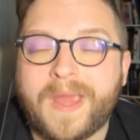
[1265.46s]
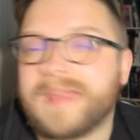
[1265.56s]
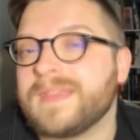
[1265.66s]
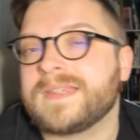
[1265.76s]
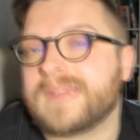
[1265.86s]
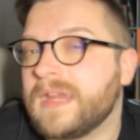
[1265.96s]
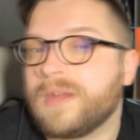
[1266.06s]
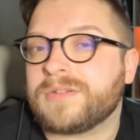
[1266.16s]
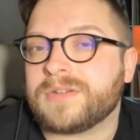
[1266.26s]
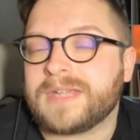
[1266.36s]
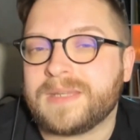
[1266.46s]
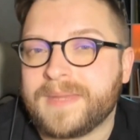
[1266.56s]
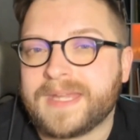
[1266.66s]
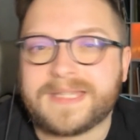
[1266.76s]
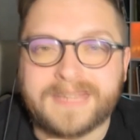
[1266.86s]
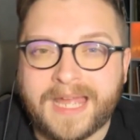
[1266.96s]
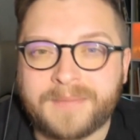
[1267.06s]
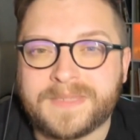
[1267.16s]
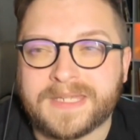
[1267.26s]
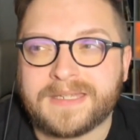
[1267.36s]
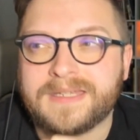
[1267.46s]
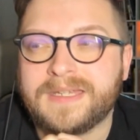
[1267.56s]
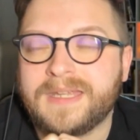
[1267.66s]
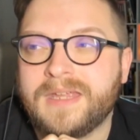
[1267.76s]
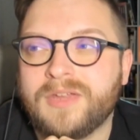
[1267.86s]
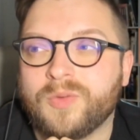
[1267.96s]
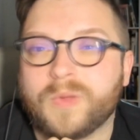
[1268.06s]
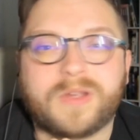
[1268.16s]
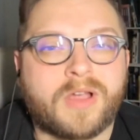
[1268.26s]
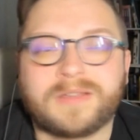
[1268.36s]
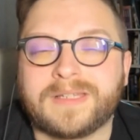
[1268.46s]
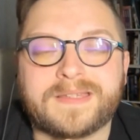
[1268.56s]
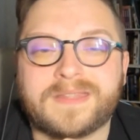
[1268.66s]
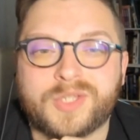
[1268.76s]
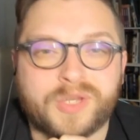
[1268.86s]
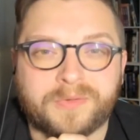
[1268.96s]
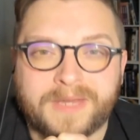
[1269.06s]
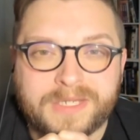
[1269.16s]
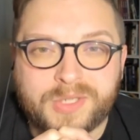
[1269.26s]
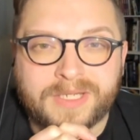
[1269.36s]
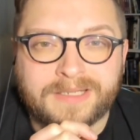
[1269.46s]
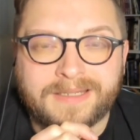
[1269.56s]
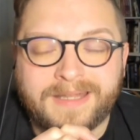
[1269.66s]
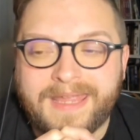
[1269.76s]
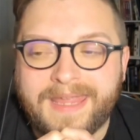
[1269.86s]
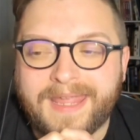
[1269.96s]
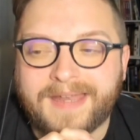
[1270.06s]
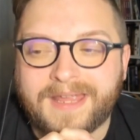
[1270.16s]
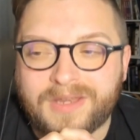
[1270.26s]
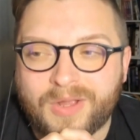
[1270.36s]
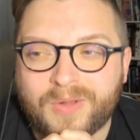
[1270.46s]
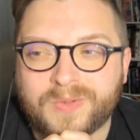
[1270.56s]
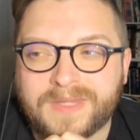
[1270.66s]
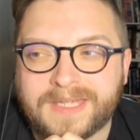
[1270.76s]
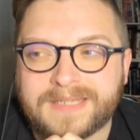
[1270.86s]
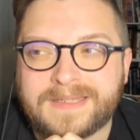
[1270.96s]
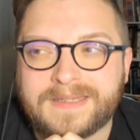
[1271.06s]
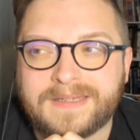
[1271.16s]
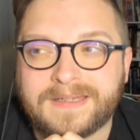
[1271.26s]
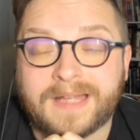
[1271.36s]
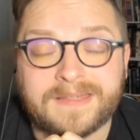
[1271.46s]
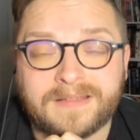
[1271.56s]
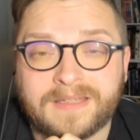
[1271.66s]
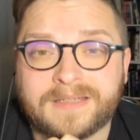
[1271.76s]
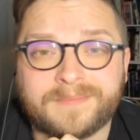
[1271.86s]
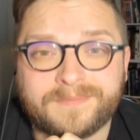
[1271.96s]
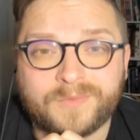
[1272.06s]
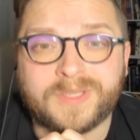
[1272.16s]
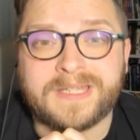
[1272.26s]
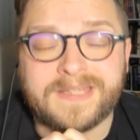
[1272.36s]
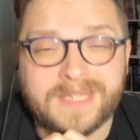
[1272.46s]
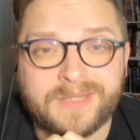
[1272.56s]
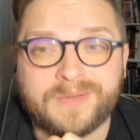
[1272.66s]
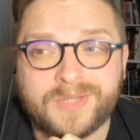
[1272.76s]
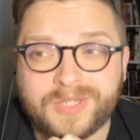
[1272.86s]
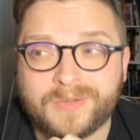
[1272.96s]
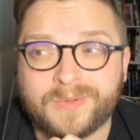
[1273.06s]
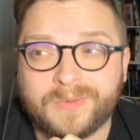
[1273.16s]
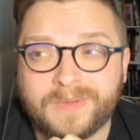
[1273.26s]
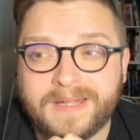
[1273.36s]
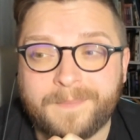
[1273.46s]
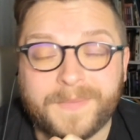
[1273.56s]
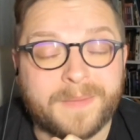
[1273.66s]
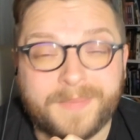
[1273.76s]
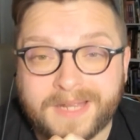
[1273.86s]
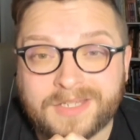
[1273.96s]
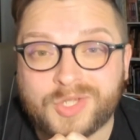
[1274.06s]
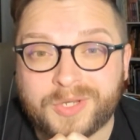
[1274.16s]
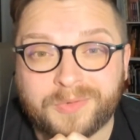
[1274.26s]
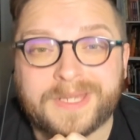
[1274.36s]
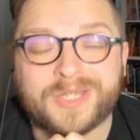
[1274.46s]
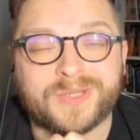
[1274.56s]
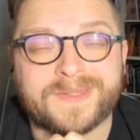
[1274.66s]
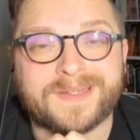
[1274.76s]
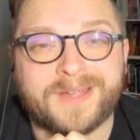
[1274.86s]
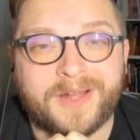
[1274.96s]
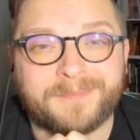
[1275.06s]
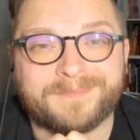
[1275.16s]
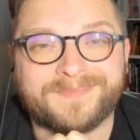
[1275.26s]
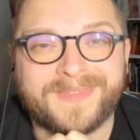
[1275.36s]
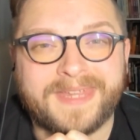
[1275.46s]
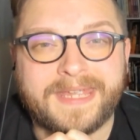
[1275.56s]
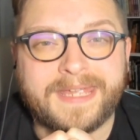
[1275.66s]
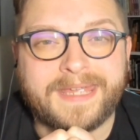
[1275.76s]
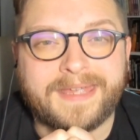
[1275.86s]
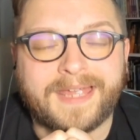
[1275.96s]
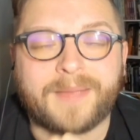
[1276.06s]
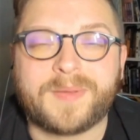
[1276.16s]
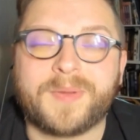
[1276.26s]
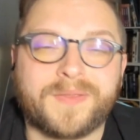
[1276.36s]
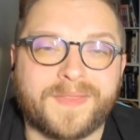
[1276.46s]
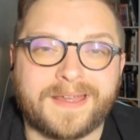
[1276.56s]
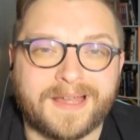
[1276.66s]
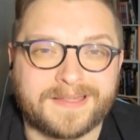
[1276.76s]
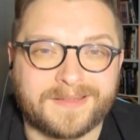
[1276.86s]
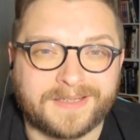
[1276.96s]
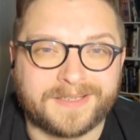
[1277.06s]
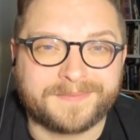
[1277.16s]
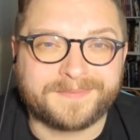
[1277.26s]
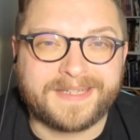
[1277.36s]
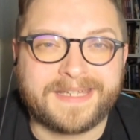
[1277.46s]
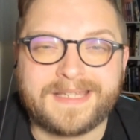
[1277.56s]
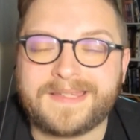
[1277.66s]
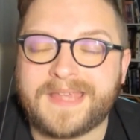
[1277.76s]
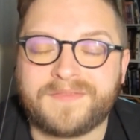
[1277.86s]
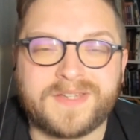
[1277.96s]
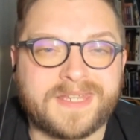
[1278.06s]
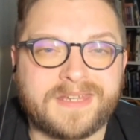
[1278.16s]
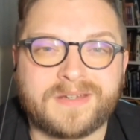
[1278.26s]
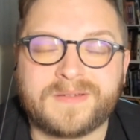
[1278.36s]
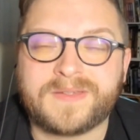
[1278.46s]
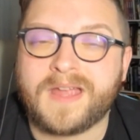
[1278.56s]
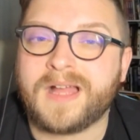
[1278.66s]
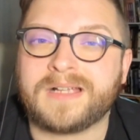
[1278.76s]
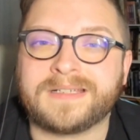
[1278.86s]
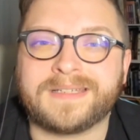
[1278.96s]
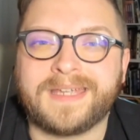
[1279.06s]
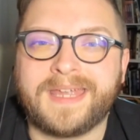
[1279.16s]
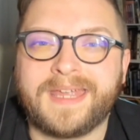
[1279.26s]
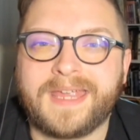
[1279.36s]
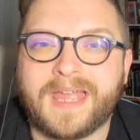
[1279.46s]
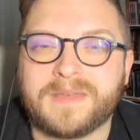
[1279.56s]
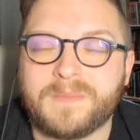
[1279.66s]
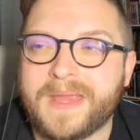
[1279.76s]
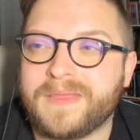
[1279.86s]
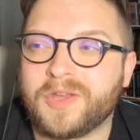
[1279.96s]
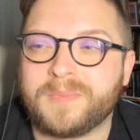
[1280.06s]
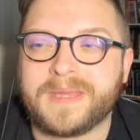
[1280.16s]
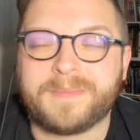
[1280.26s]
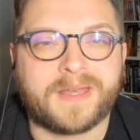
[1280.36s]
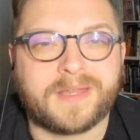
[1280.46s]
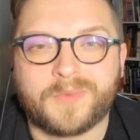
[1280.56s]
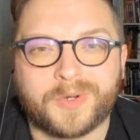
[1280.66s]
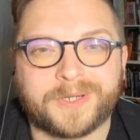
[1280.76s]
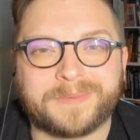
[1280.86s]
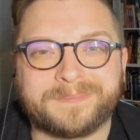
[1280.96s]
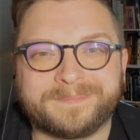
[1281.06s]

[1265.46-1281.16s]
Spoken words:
this character can be adapted regardless of the generation. And I know that Godzilla will continue to impact generations to come. Happy birthday, Godzilla. 70 years young, and may there be many more.